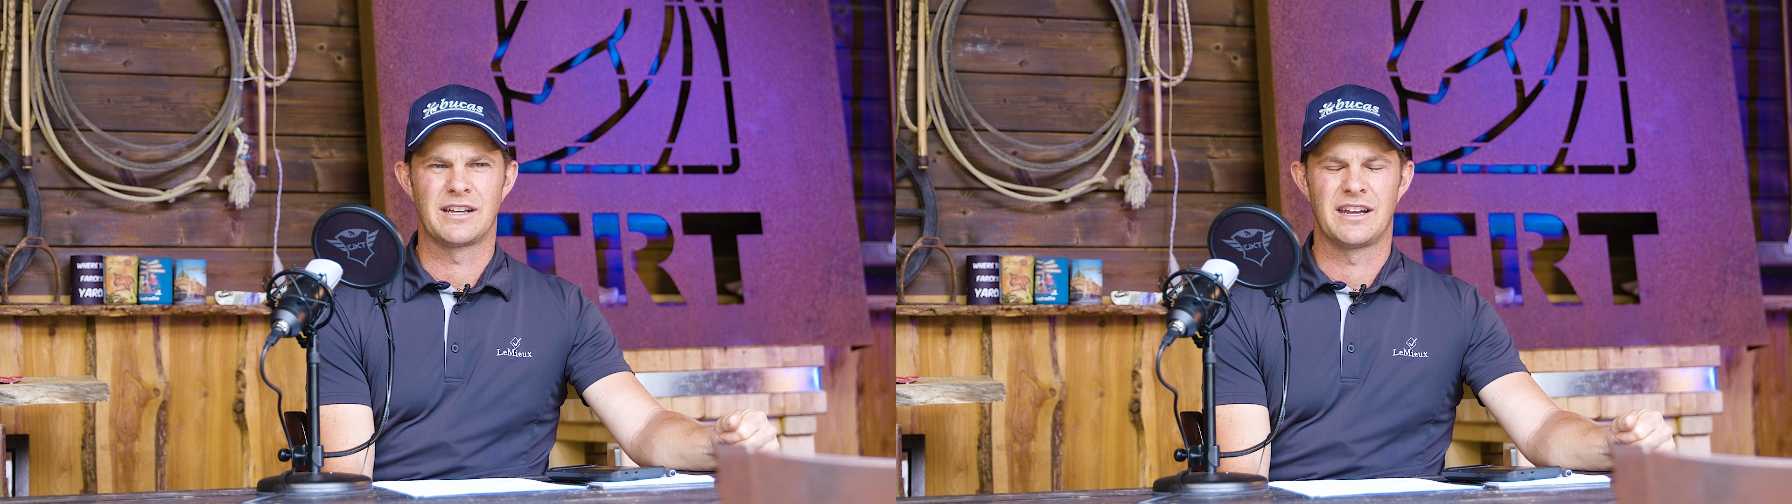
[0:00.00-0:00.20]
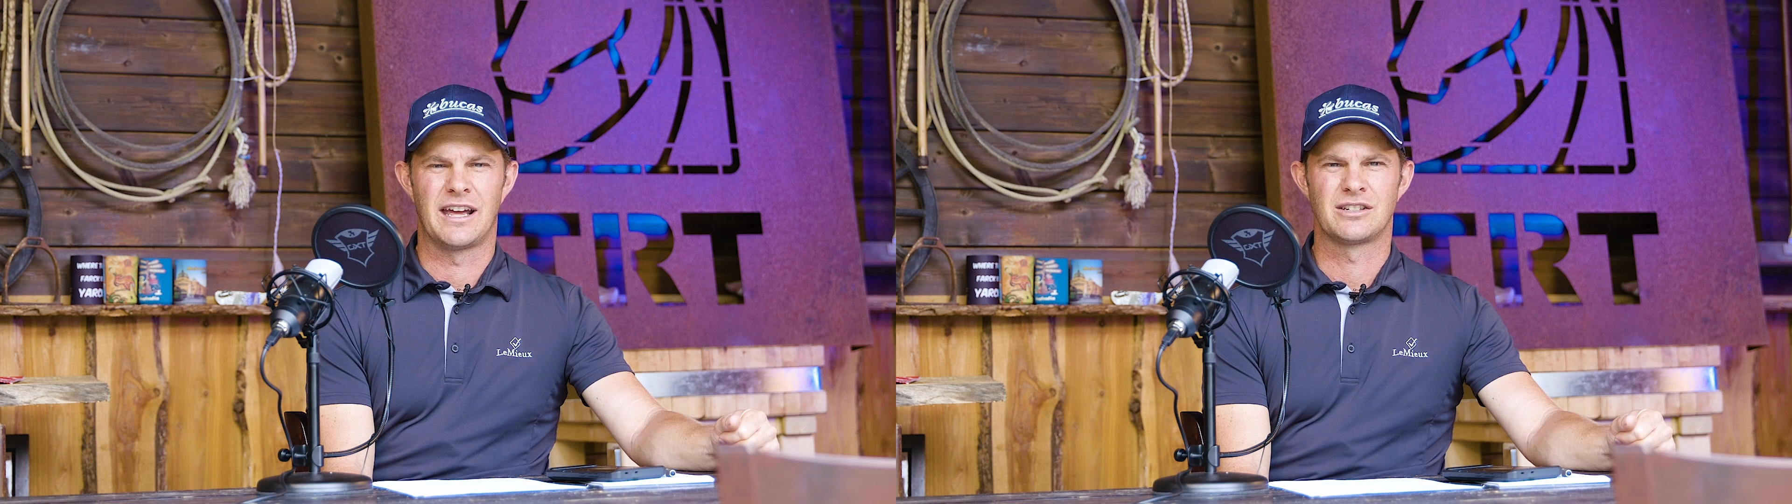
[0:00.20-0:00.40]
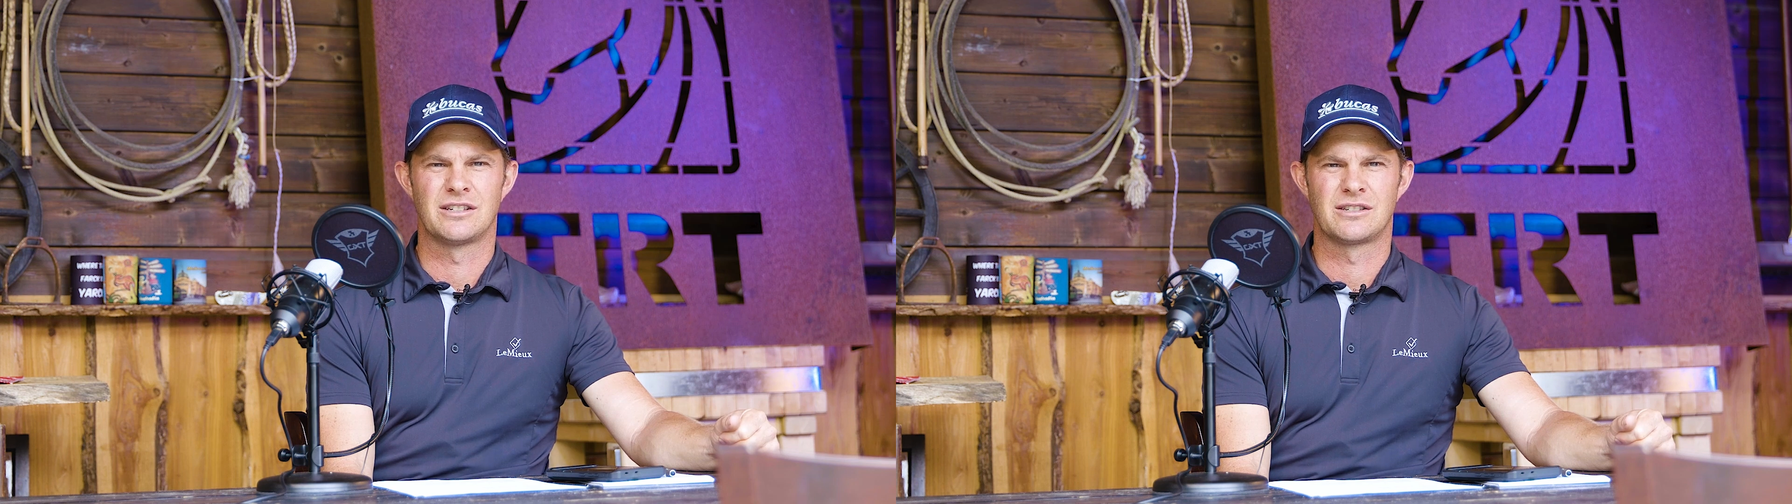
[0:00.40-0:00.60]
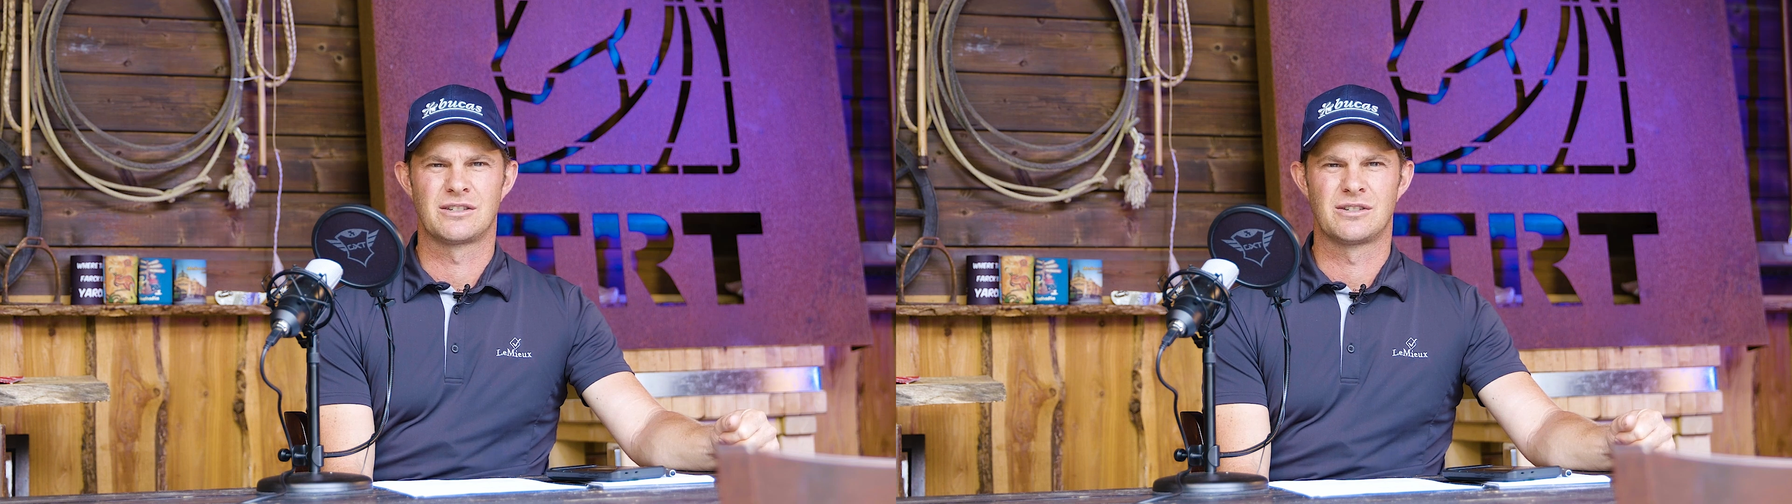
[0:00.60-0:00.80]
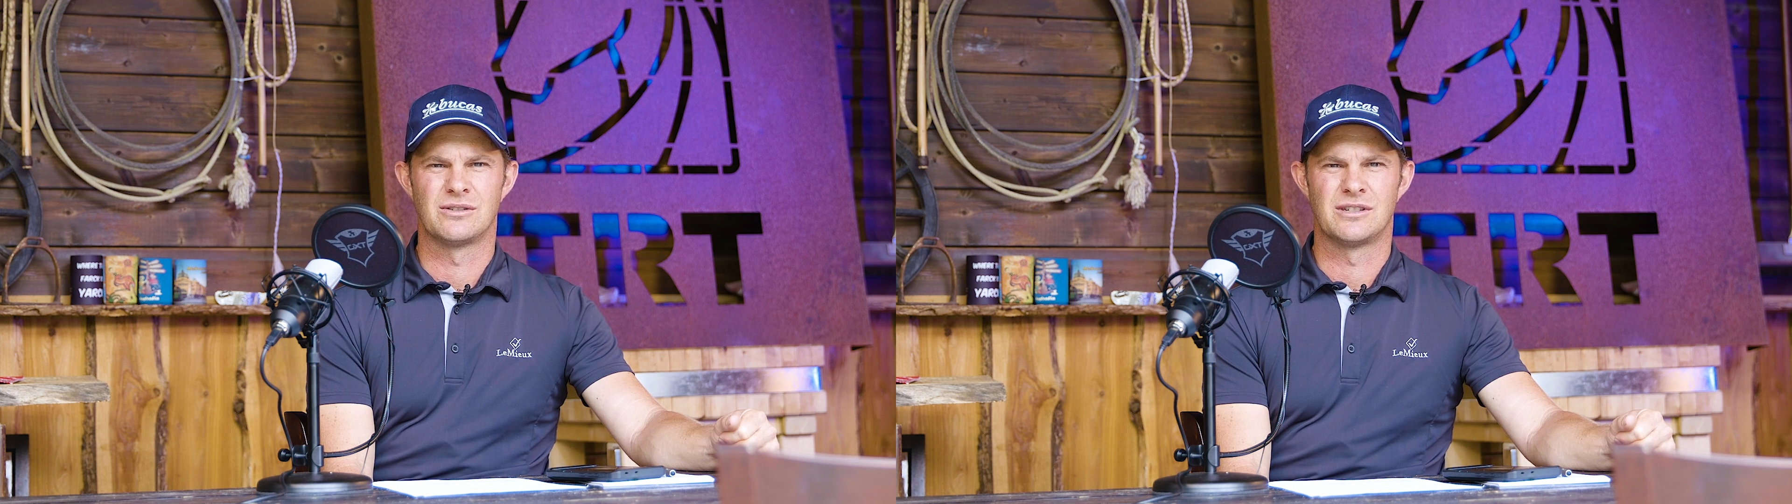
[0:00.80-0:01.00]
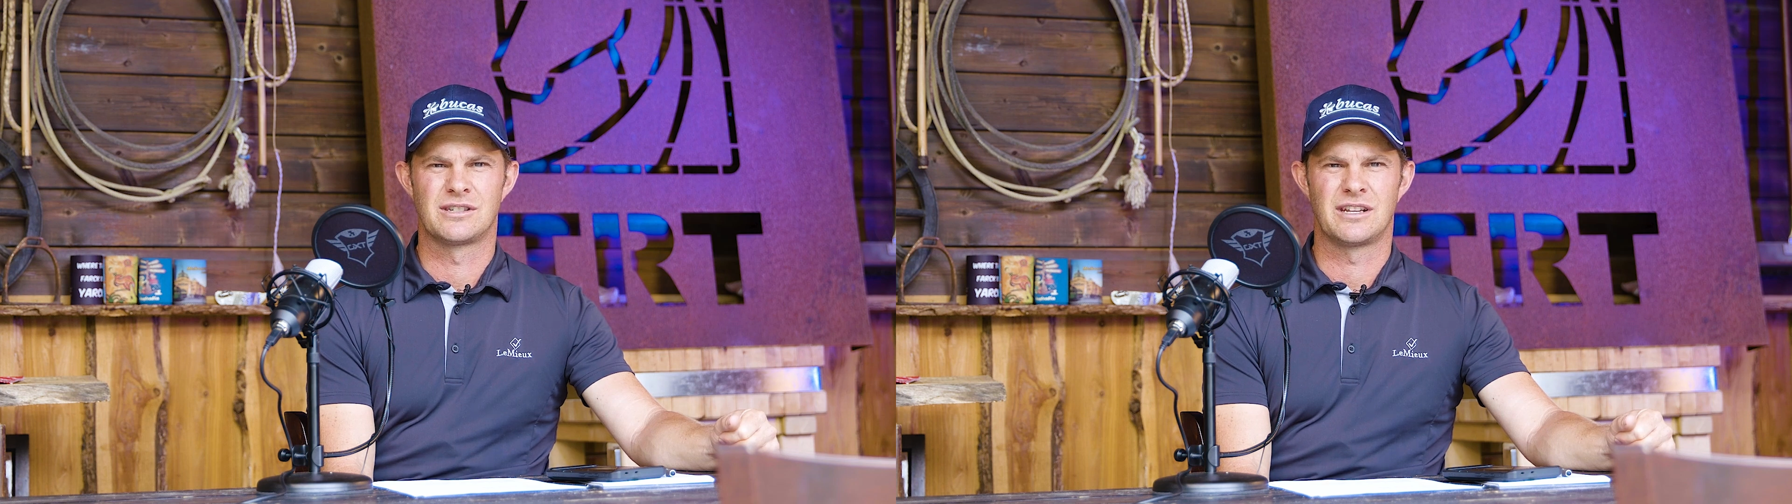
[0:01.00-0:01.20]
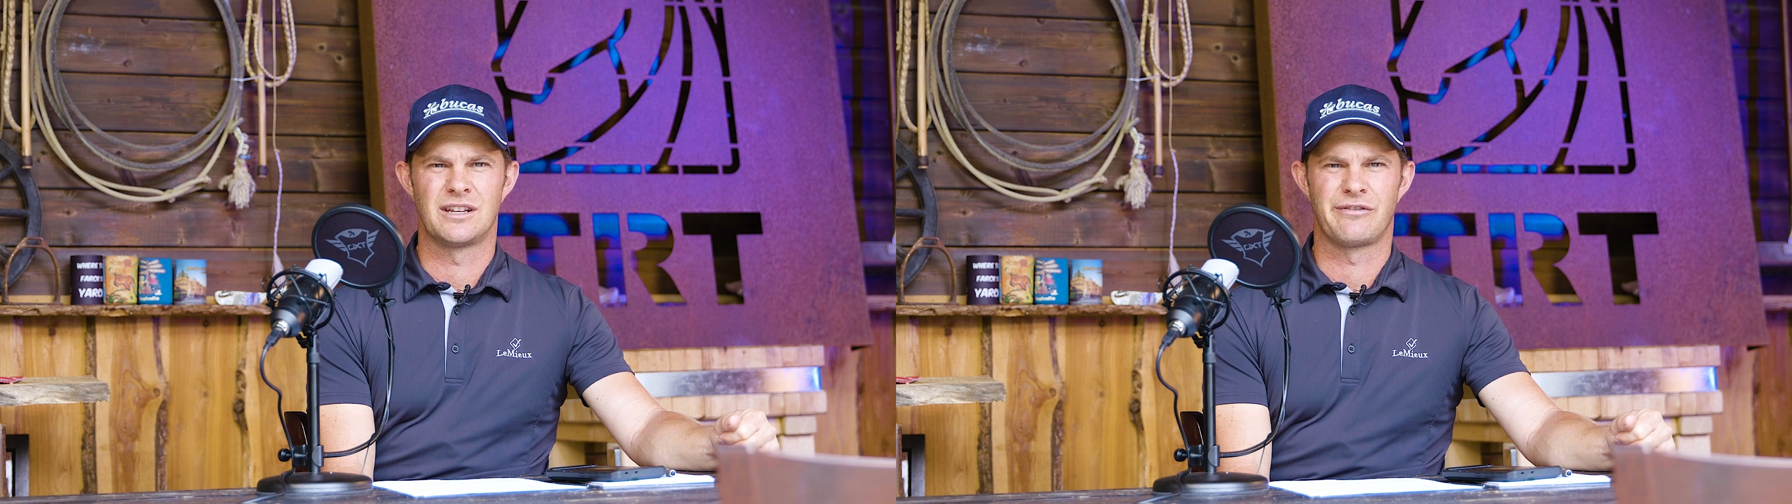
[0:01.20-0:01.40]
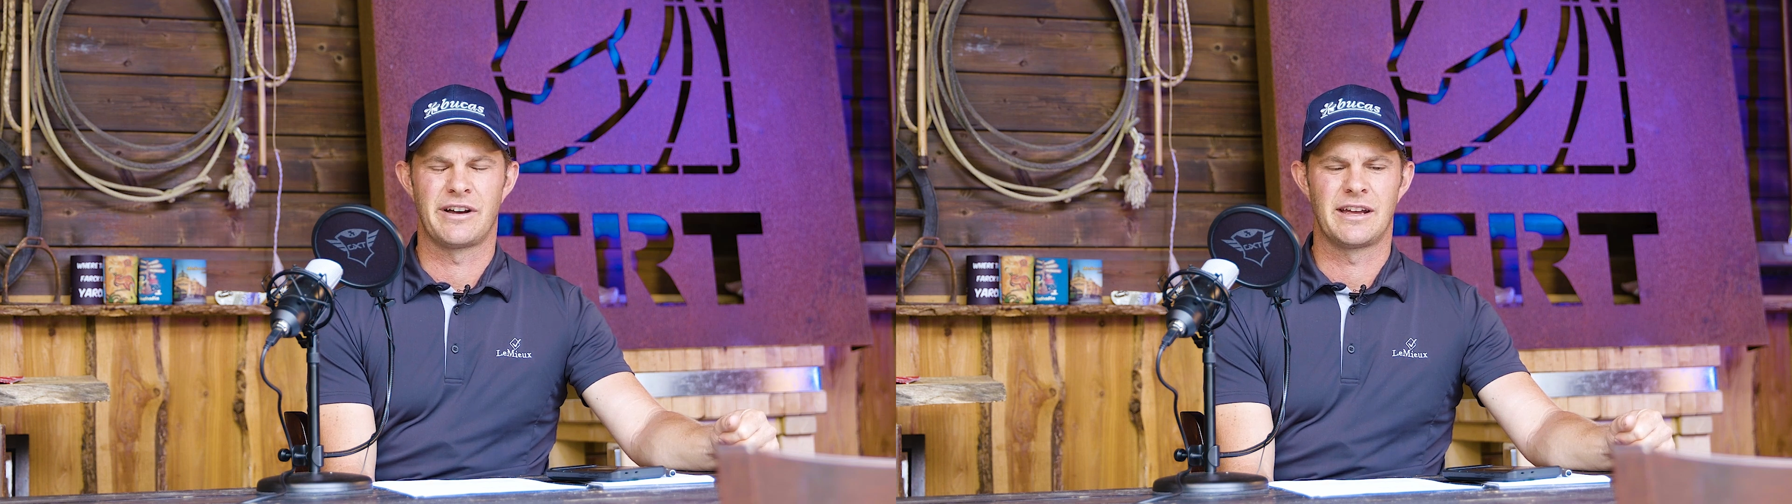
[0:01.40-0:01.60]
connections to the
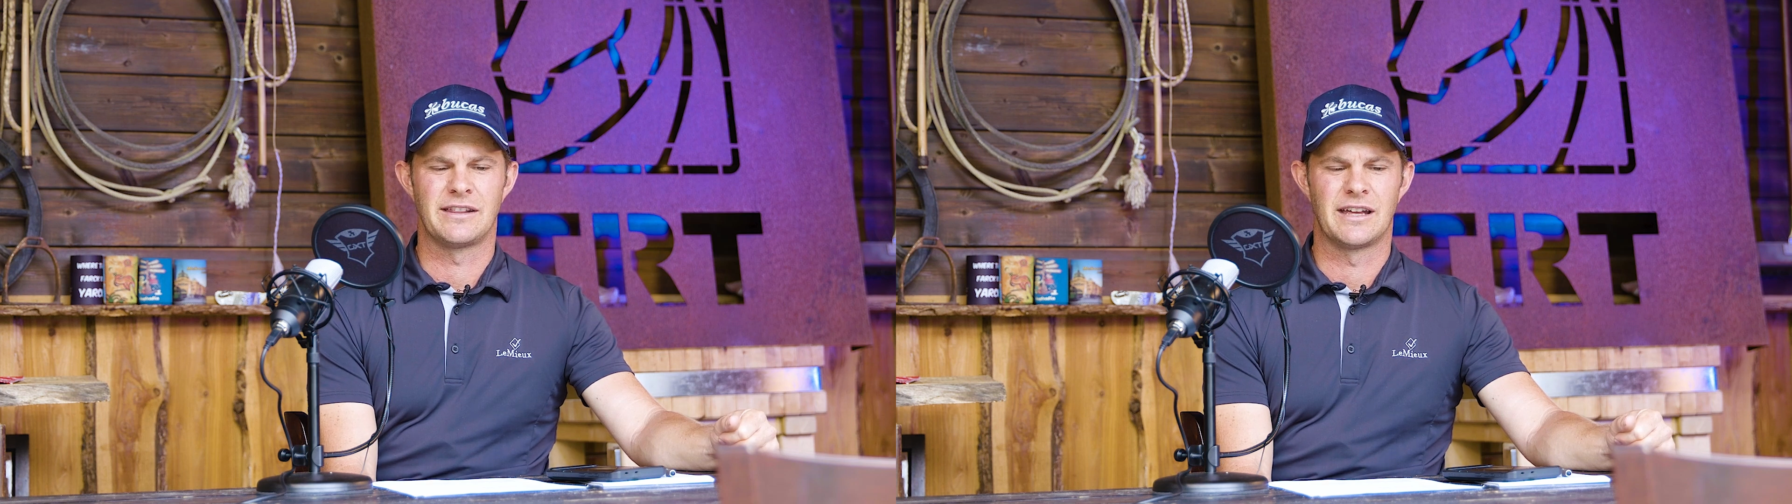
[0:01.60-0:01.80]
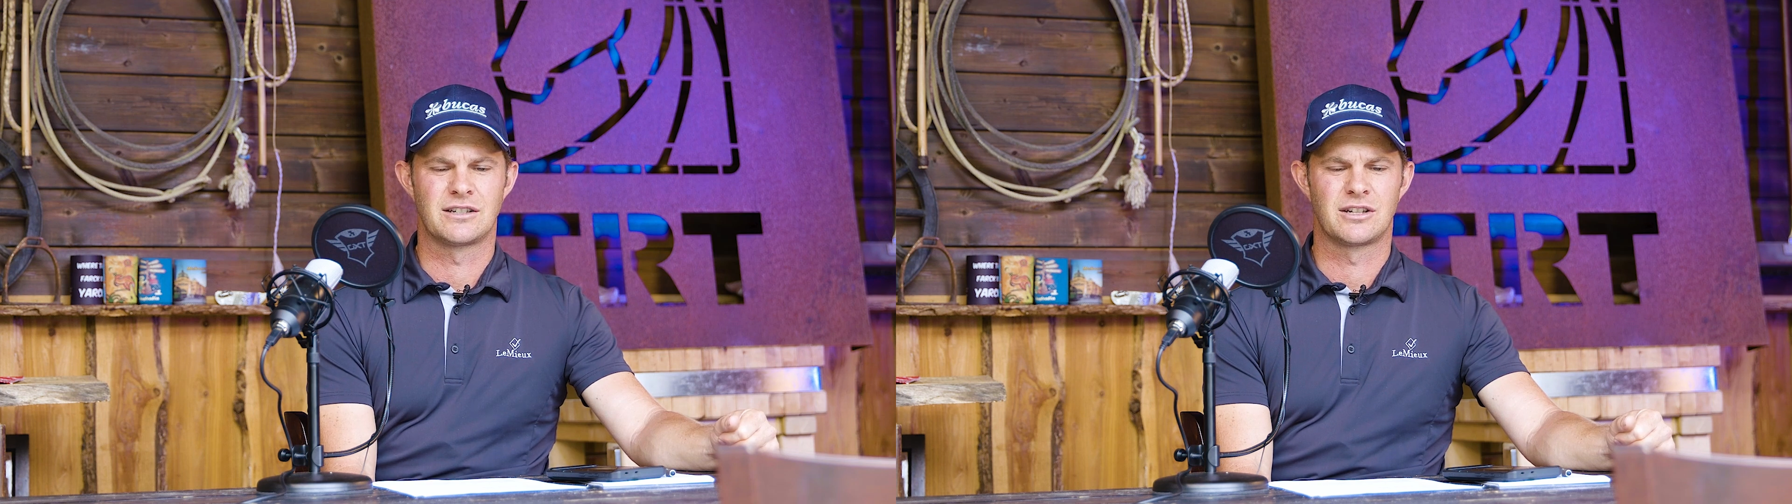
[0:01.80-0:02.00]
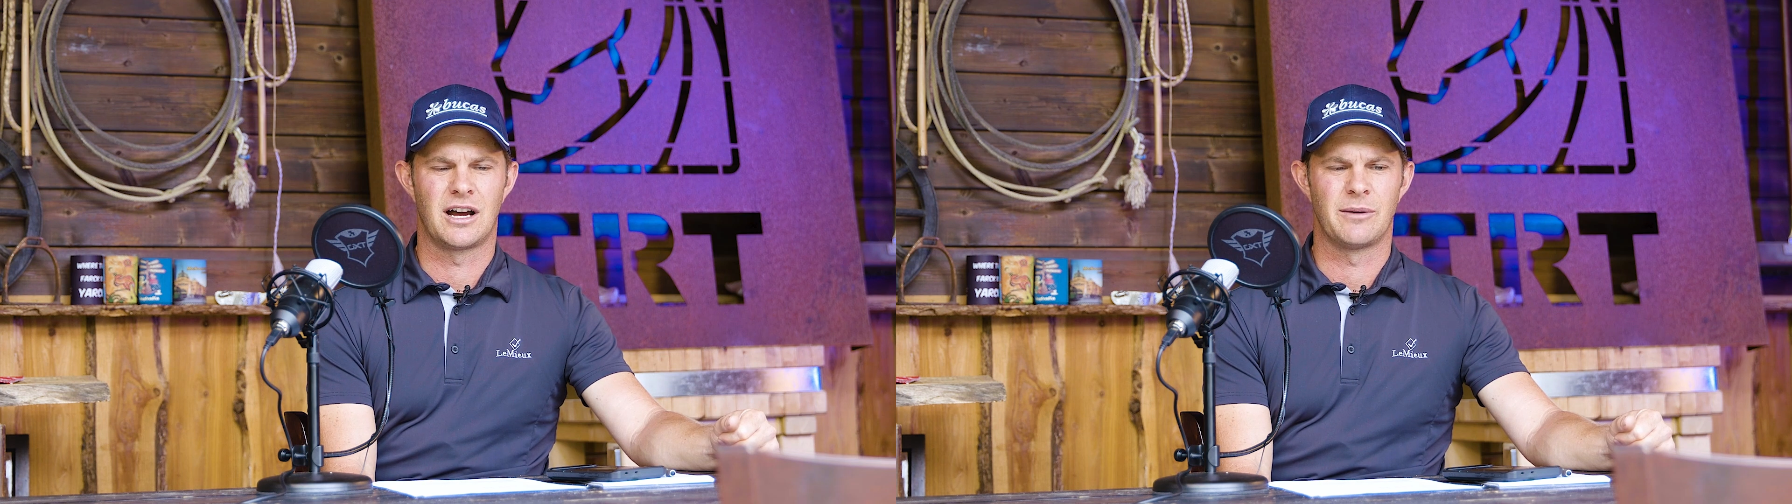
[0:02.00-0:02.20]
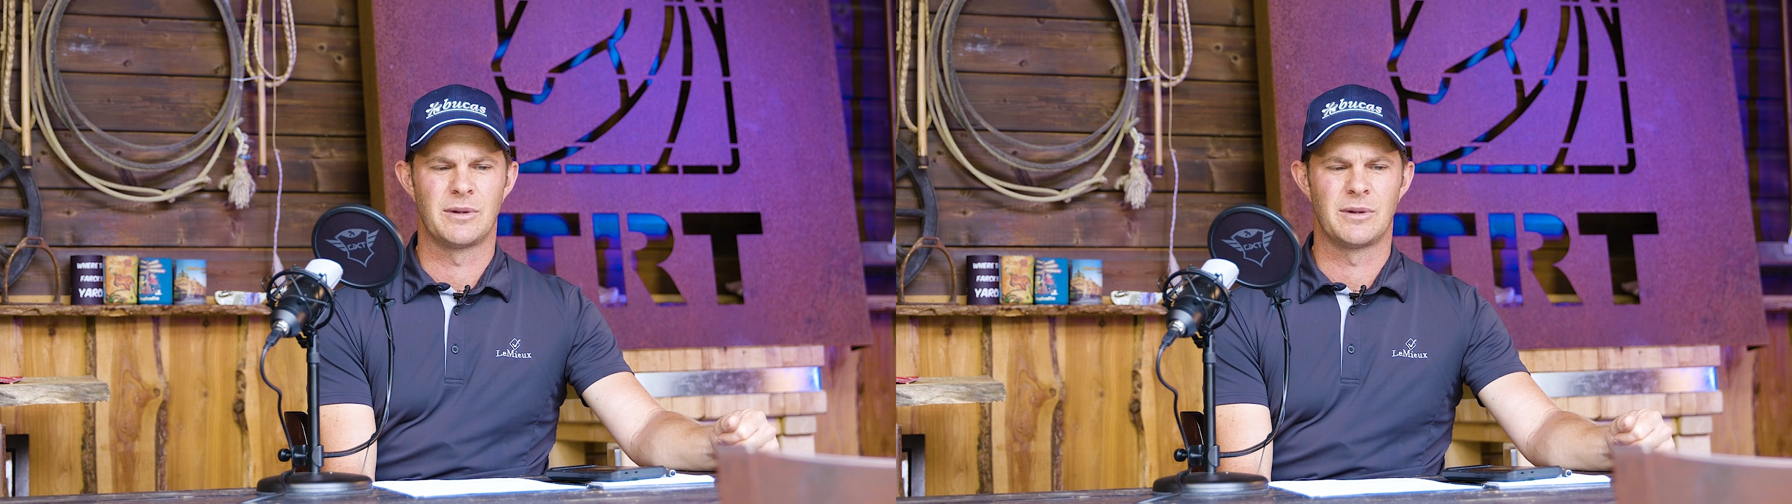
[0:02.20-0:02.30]
CFA at that time,